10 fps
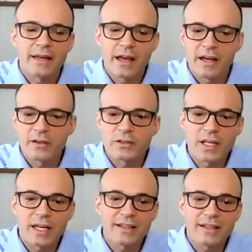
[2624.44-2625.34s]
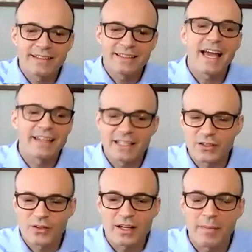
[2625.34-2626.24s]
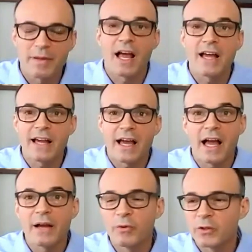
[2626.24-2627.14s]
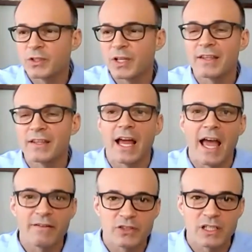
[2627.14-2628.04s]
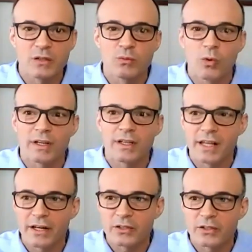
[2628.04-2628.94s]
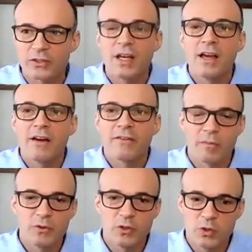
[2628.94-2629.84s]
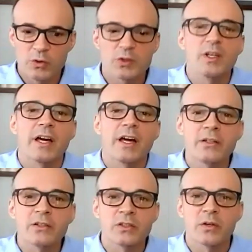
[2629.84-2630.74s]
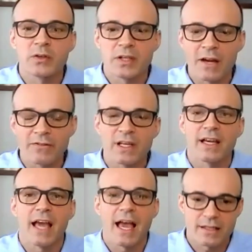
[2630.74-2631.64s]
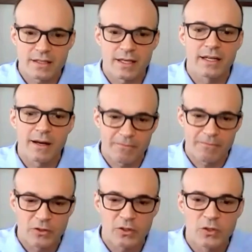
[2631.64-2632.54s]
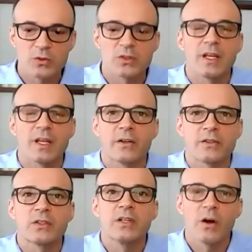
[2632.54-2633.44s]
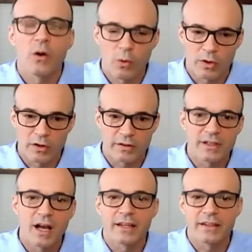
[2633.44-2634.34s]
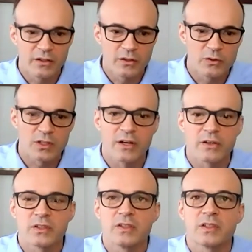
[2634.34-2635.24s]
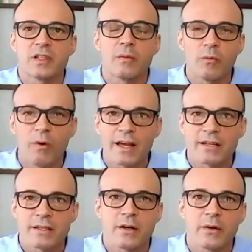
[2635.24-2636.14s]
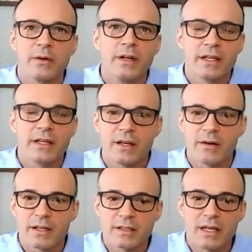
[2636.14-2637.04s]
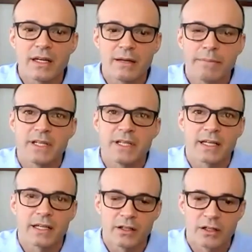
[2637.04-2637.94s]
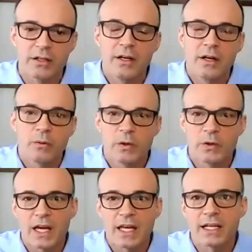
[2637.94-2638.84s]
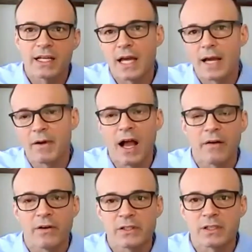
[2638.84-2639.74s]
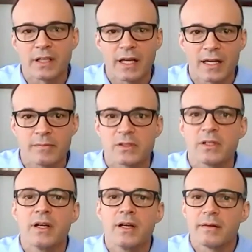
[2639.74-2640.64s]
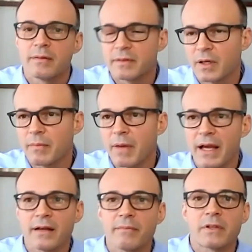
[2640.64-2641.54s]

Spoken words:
and I'll say, yeah, that's a great comment. And I will say that I have seen warning letters from newsletters. So the FDA has signed up for newsletters or gotten the newsletters in some way. So, and in particular, with any type of high-risk claims, my